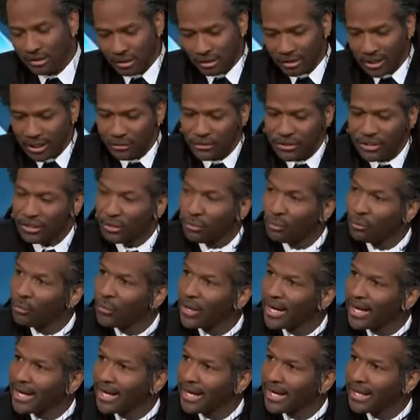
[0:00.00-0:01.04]
You know, it was a
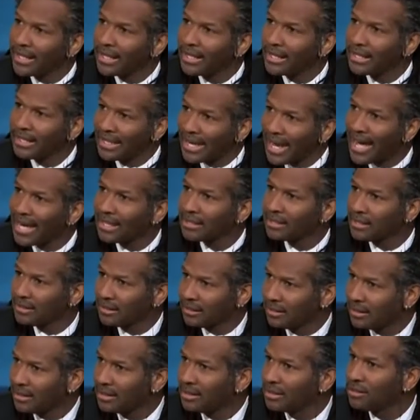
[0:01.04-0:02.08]
way not to
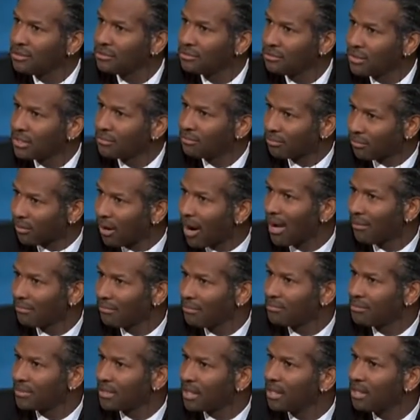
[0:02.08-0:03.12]
deal with
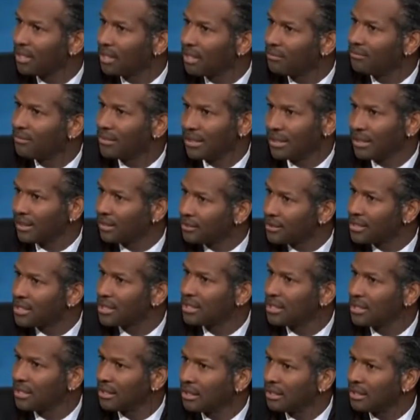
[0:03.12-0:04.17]
problems of the inner
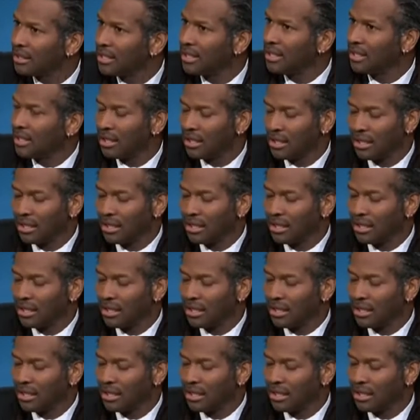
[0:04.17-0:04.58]
city, right.